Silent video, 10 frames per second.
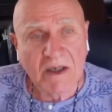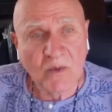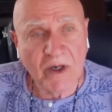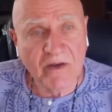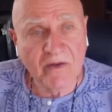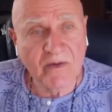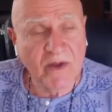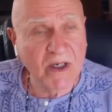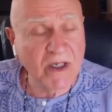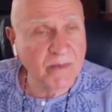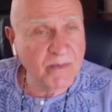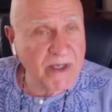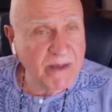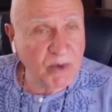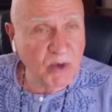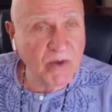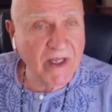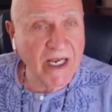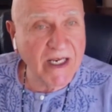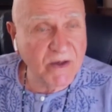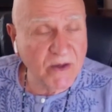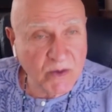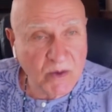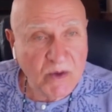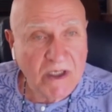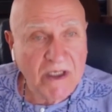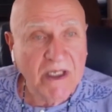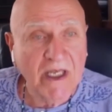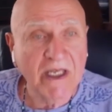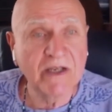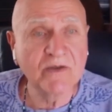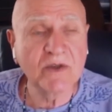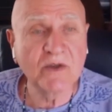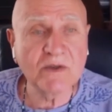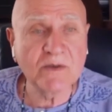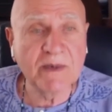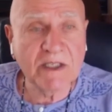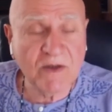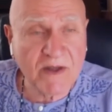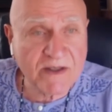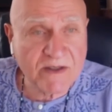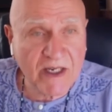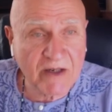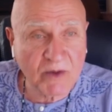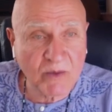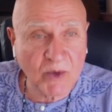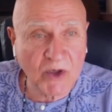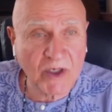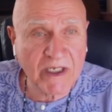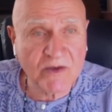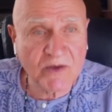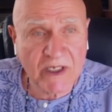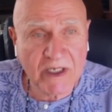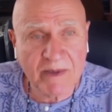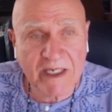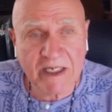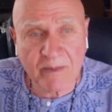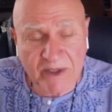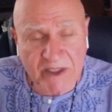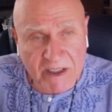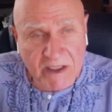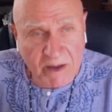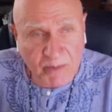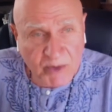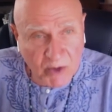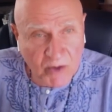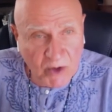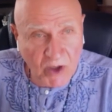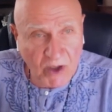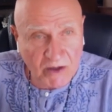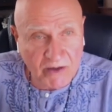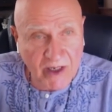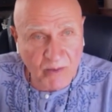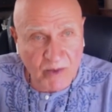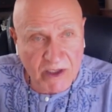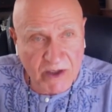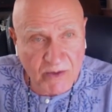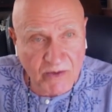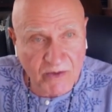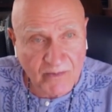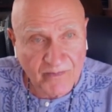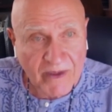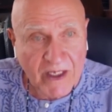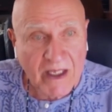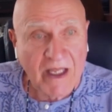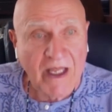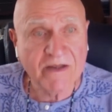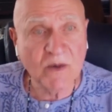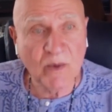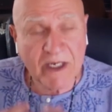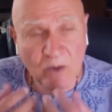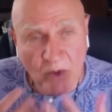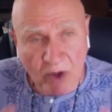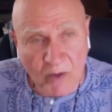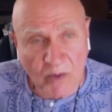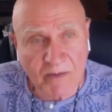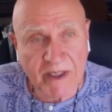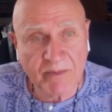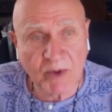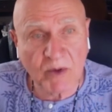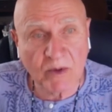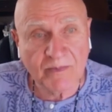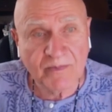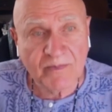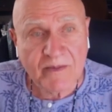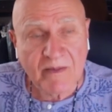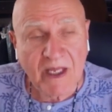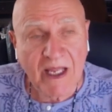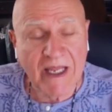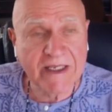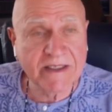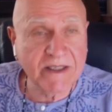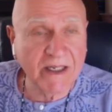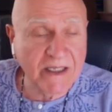one of the people that I knew introduced me to this sacred work and trained me in a particular protocol that we use as a way to work with people. And